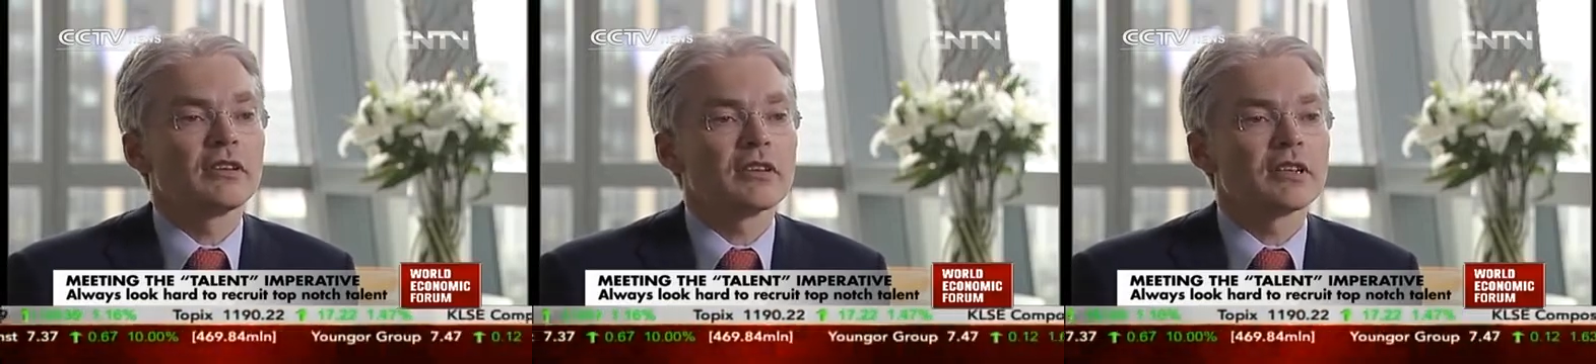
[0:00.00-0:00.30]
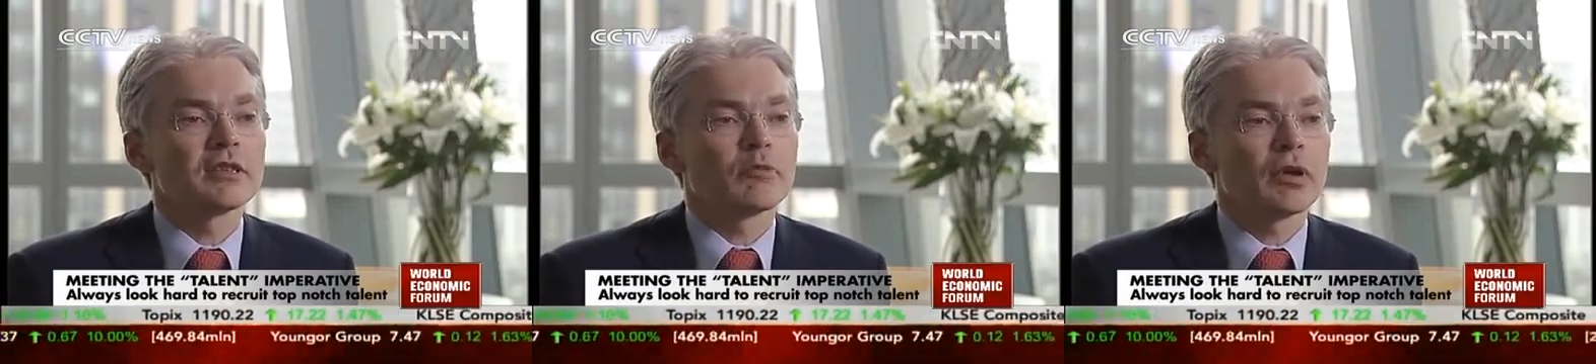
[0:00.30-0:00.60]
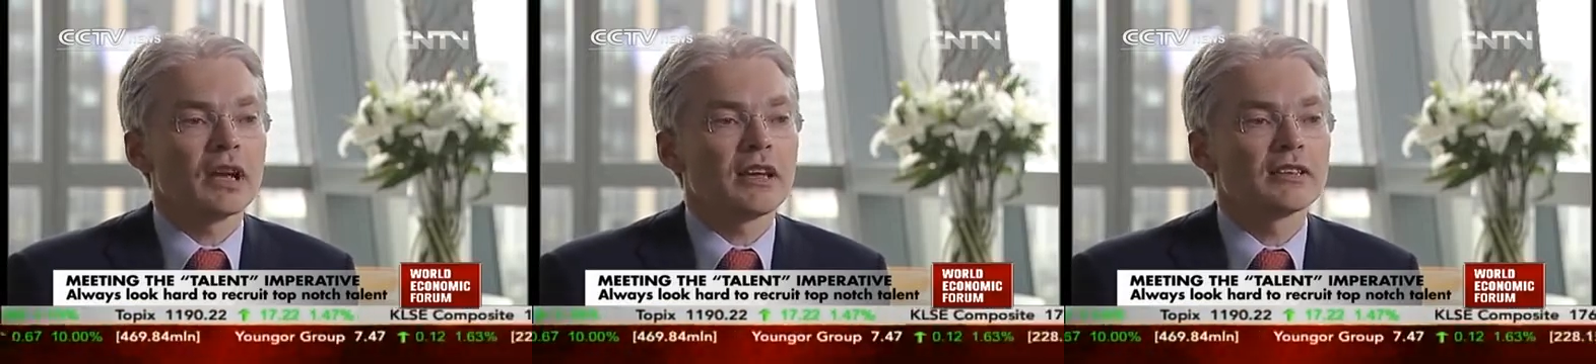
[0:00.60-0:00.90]
that there's a
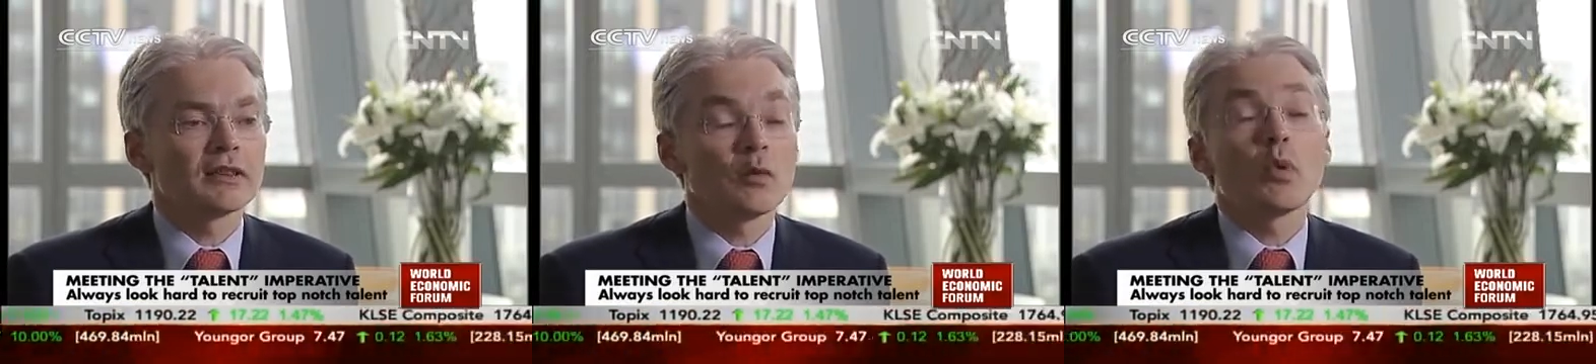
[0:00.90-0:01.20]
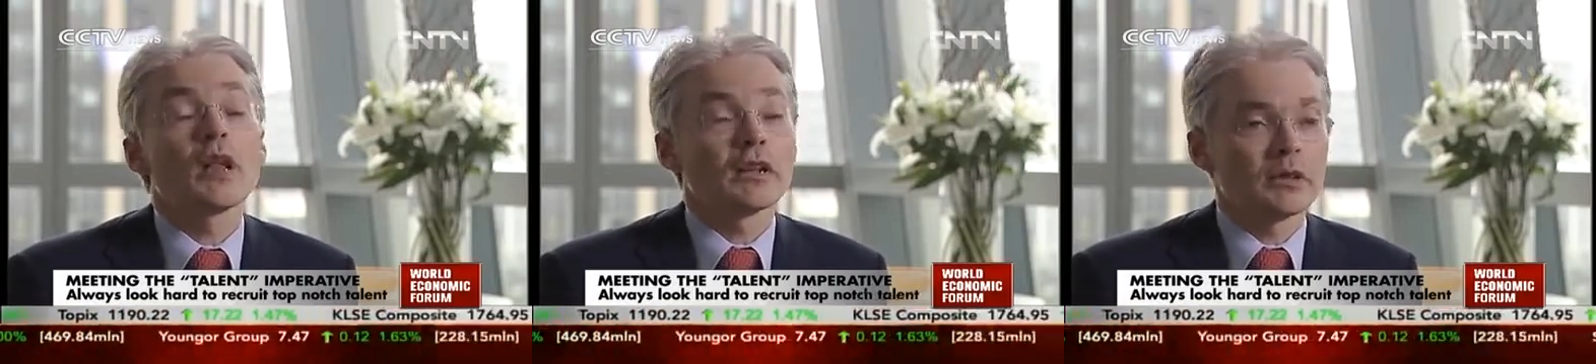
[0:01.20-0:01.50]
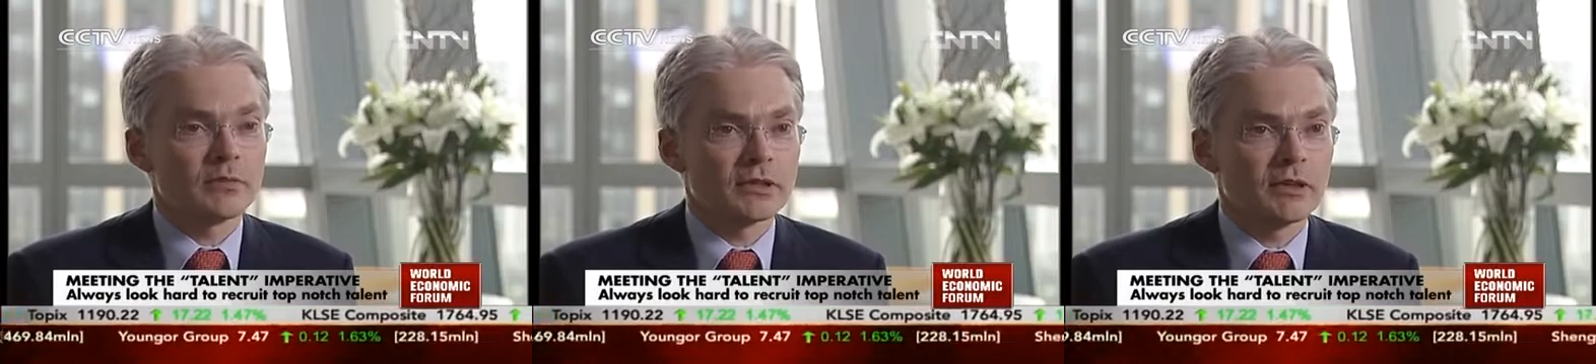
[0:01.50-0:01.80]
place that
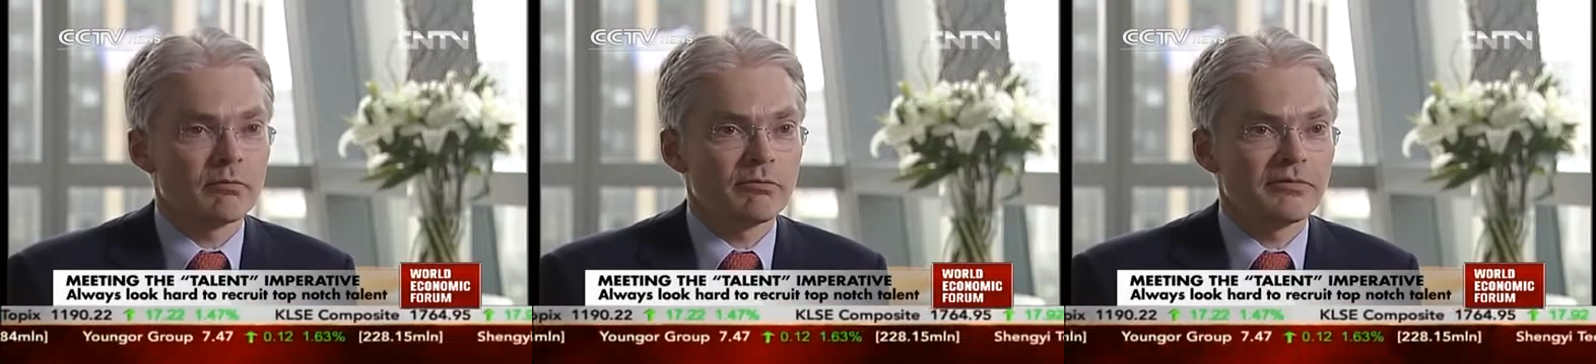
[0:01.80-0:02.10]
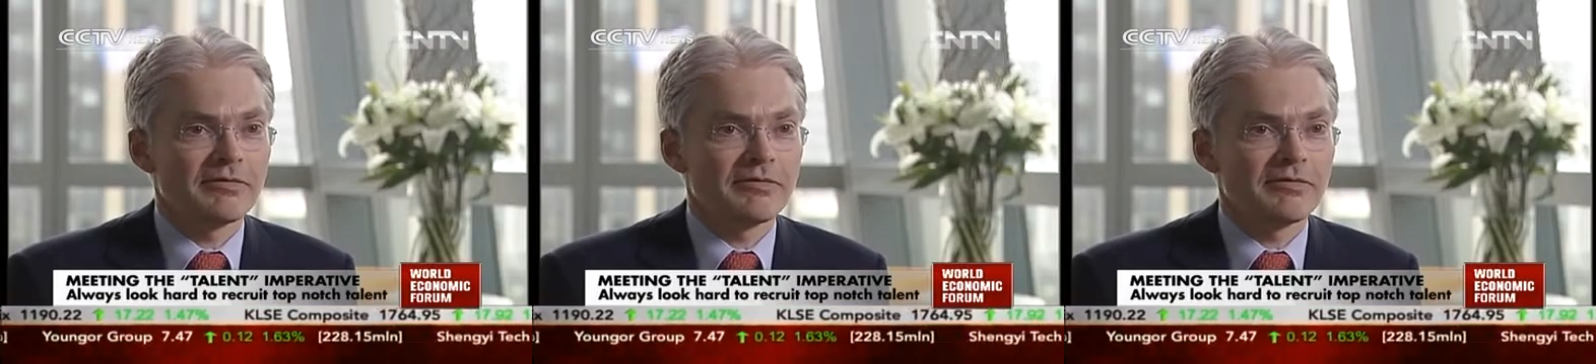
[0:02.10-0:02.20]
welcomes them